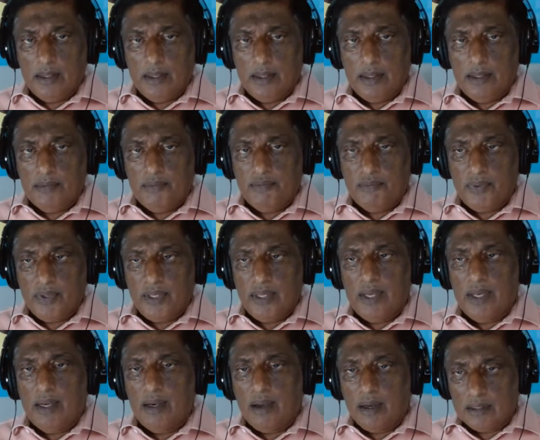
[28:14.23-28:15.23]
If we
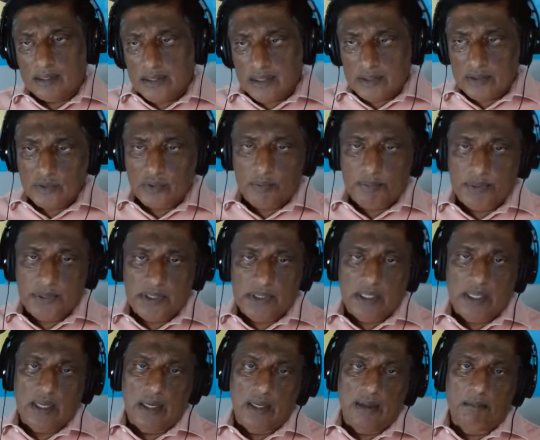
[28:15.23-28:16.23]
are locked into a
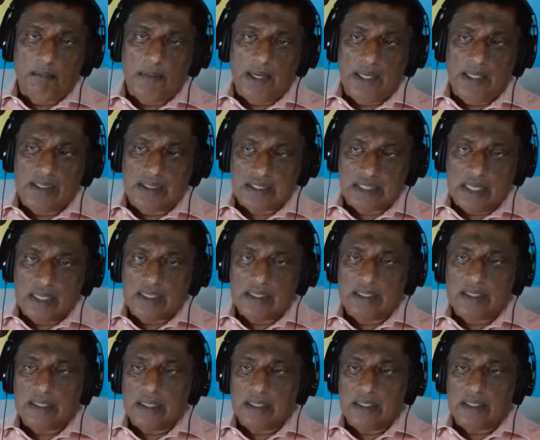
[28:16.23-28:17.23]
particular mindset
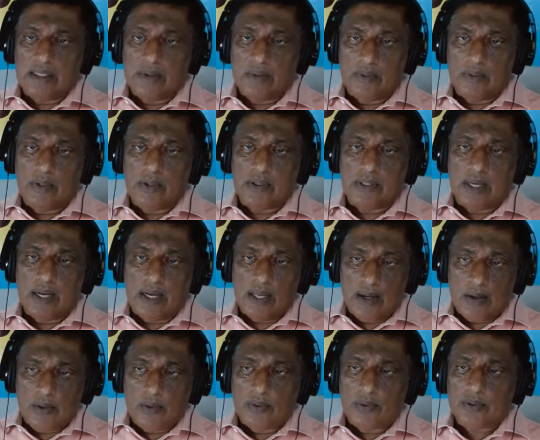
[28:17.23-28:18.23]
that do not
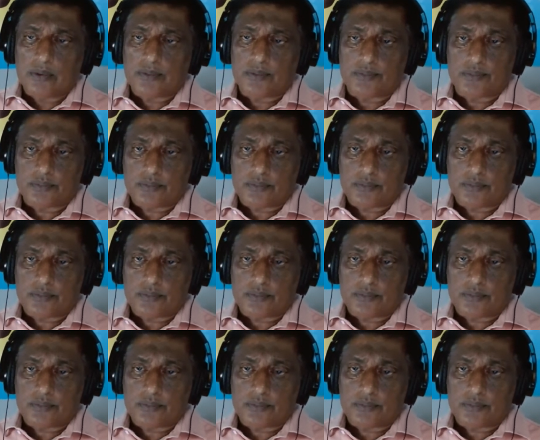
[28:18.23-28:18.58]
allow